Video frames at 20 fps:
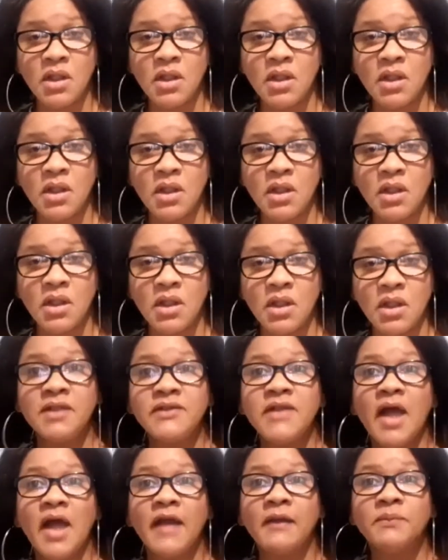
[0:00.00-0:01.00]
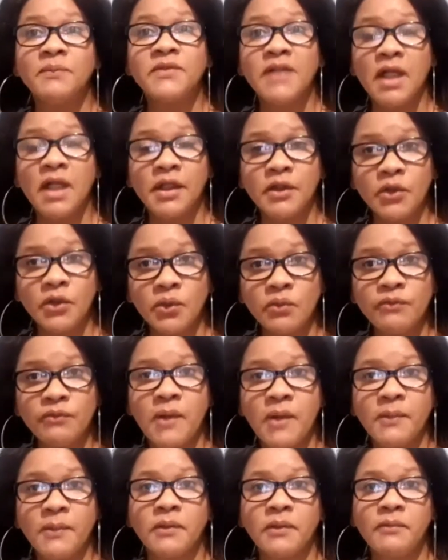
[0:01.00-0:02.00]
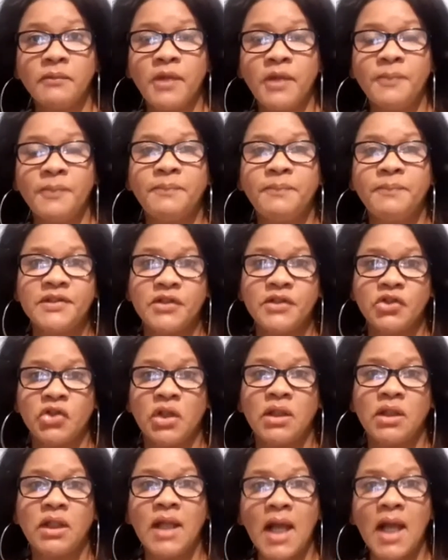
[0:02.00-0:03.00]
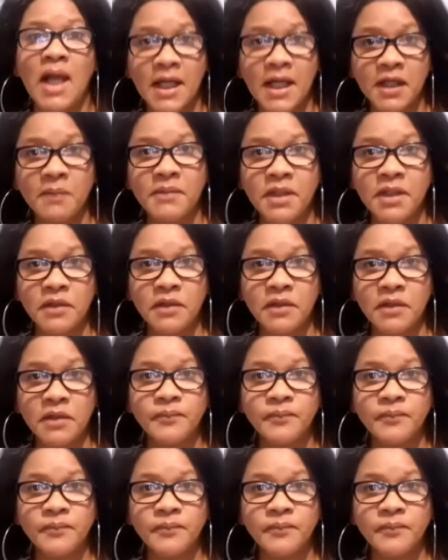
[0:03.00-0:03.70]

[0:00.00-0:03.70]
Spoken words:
but ladies, I am telling you from the position that I am in,